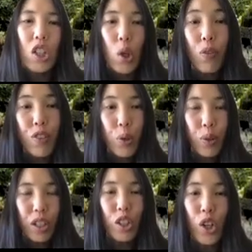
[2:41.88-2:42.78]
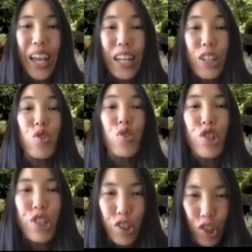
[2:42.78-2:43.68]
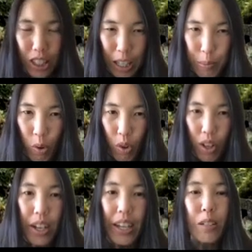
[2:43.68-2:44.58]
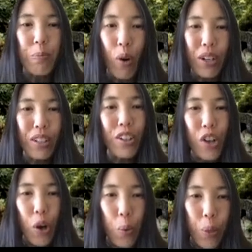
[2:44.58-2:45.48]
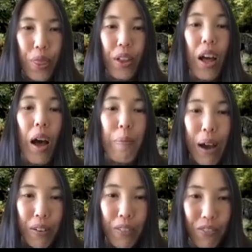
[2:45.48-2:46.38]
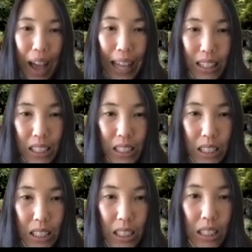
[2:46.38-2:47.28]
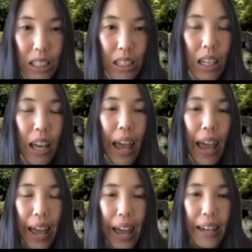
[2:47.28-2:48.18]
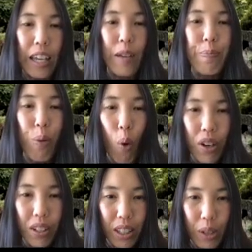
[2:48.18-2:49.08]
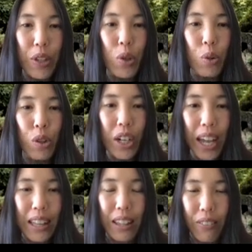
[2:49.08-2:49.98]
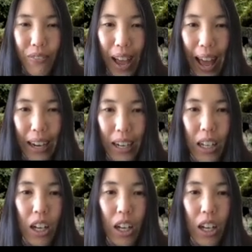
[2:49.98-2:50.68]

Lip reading: So if you were to look at a nutrition label, it's important to note the amount of fat. And importantly, when you look at the fat,